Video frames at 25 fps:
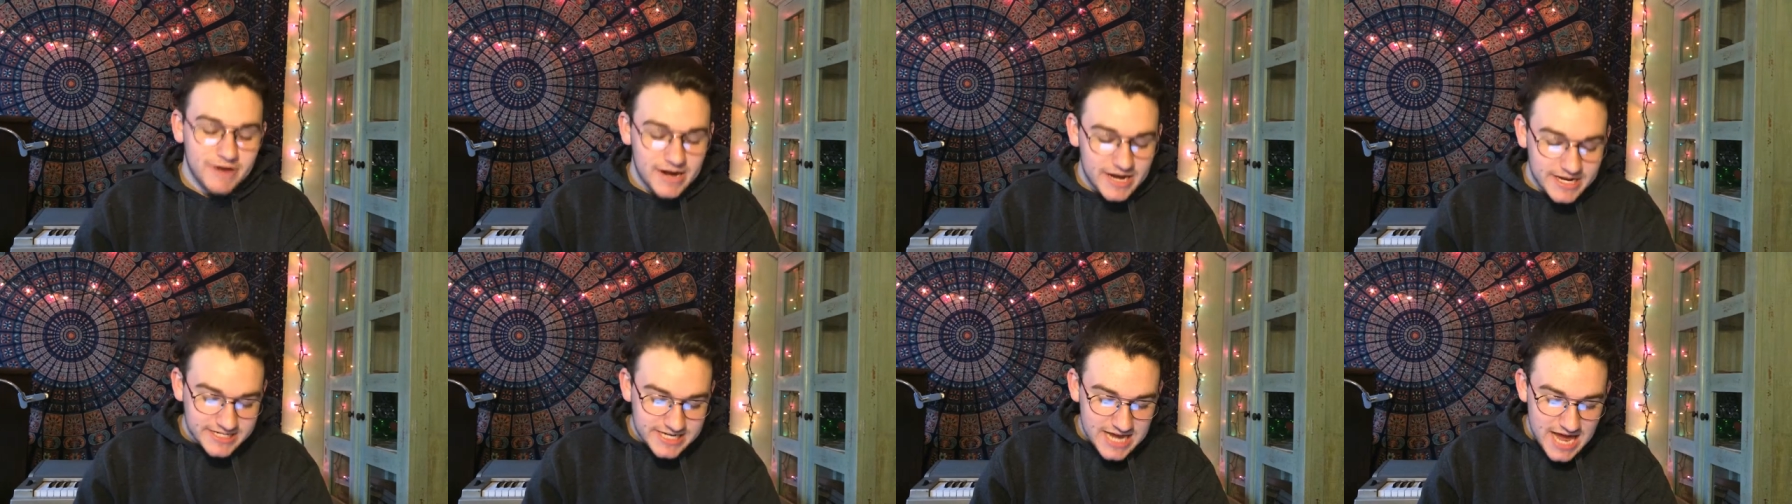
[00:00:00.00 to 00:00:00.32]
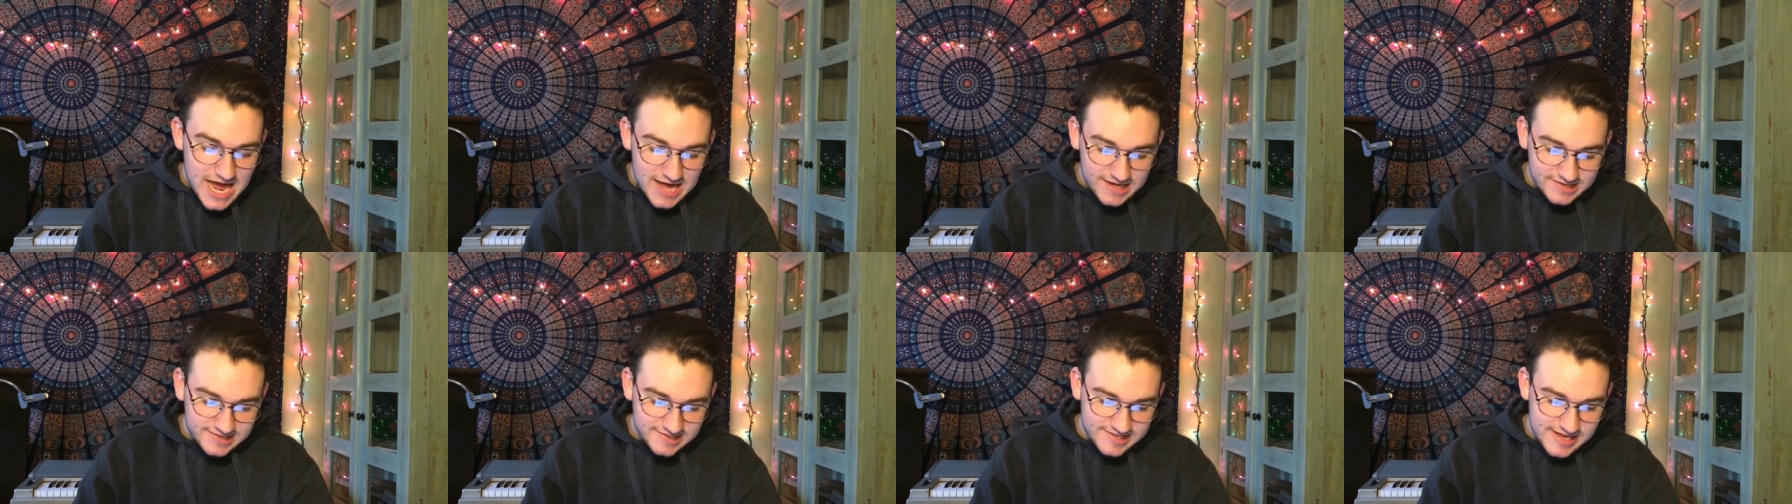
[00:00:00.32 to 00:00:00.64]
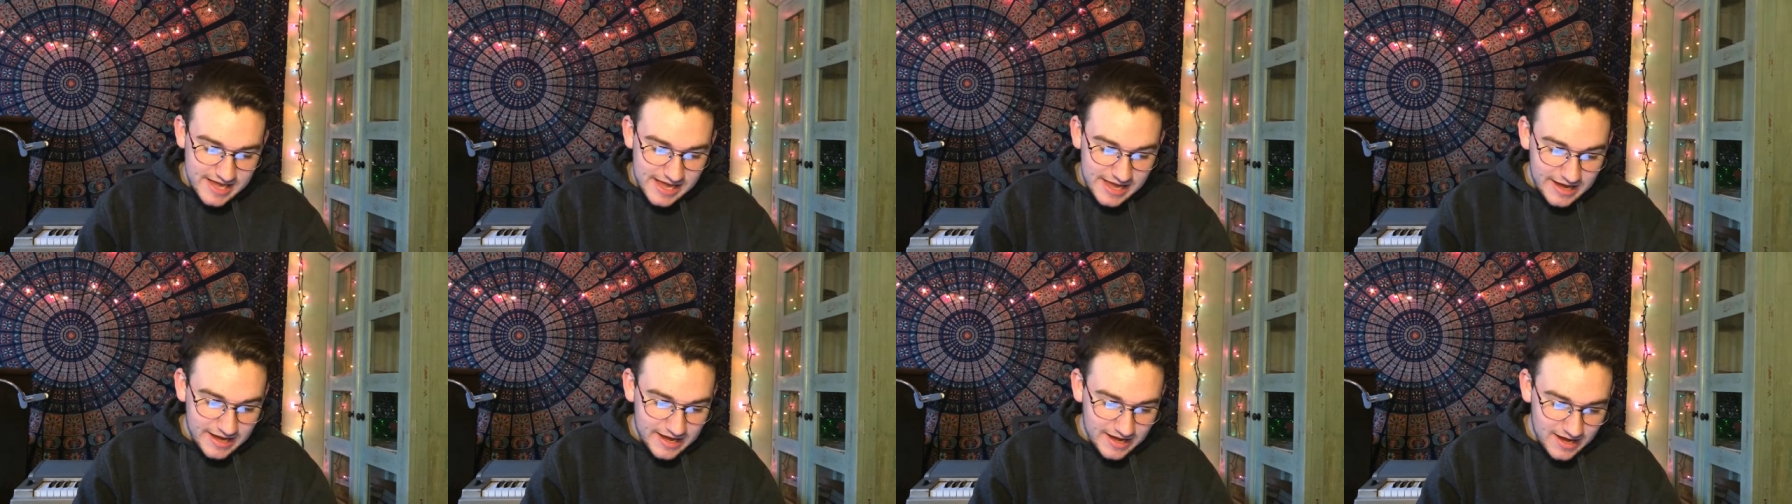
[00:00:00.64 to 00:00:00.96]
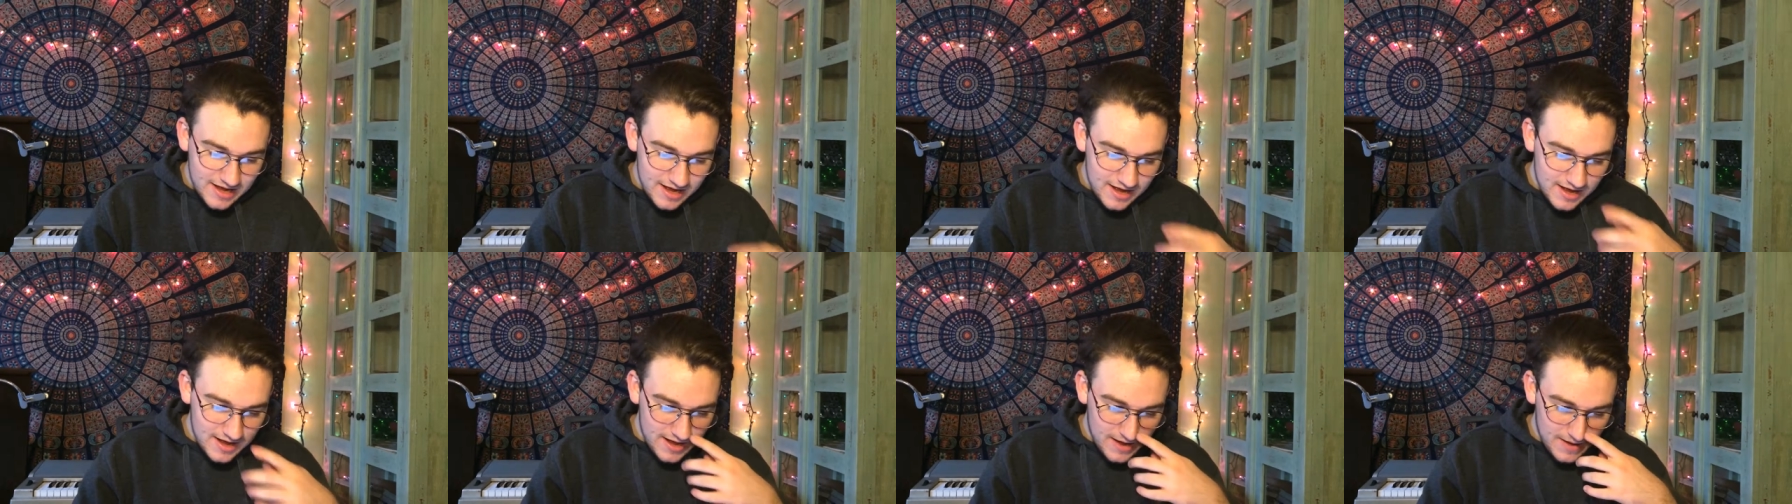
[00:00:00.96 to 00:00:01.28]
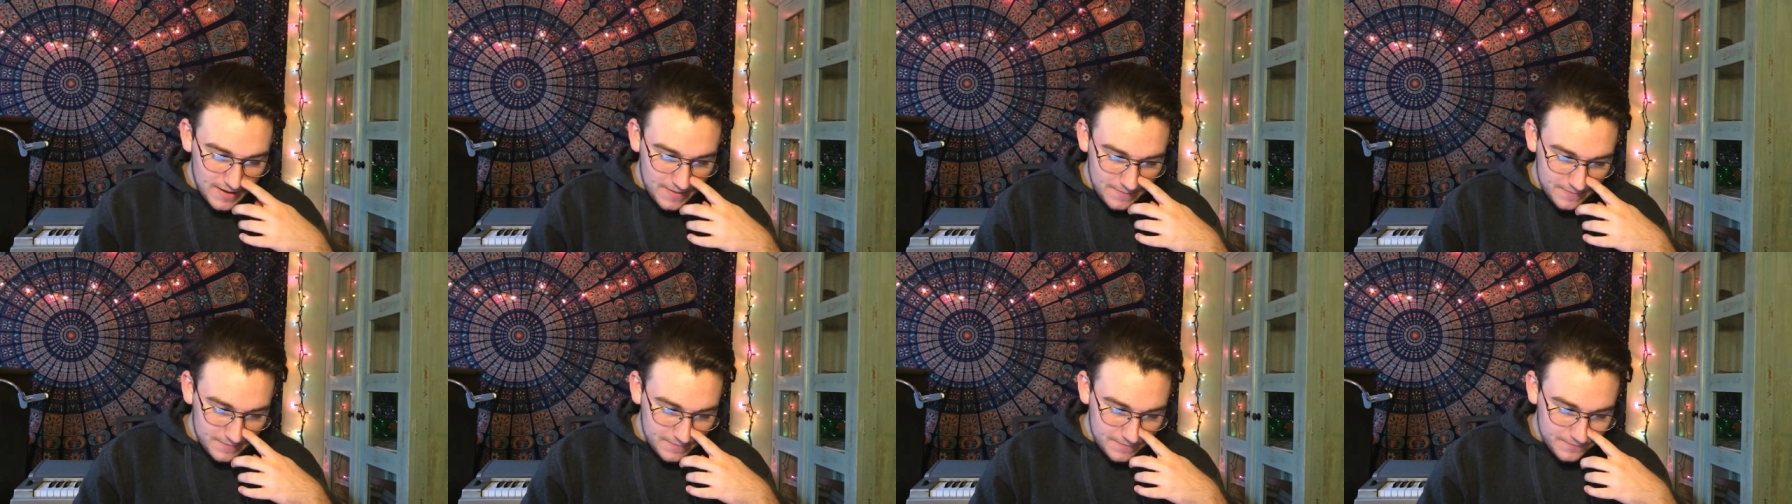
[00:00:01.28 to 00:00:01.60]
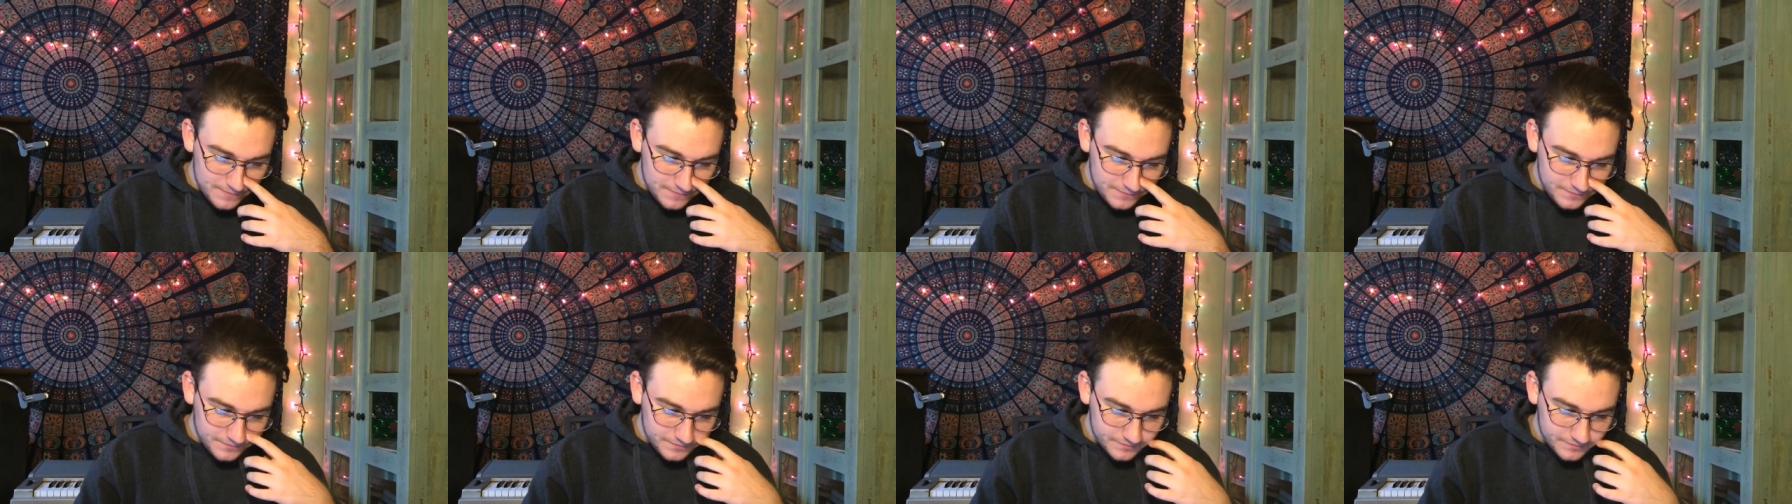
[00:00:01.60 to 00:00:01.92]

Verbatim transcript: Fantastic. Um.